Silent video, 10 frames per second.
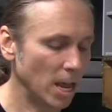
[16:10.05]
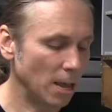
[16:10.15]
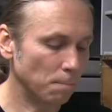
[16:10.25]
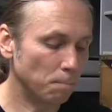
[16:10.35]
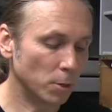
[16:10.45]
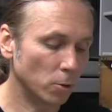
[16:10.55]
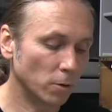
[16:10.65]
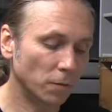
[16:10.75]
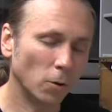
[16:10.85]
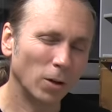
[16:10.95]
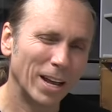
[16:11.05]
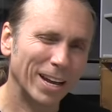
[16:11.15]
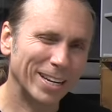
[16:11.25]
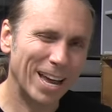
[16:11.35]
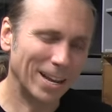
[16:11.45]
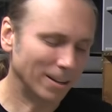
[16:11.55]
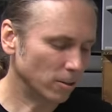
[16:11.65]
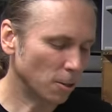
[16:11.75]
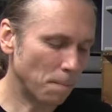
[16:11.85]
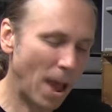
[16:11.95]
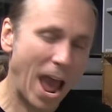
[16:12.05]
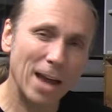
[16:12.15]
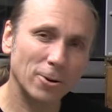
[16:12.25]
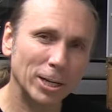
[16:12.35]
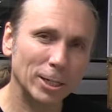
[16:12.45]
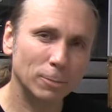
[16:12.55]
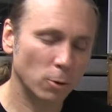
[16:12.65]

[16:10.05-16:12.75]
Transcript: and beautiful. Again, the patterning is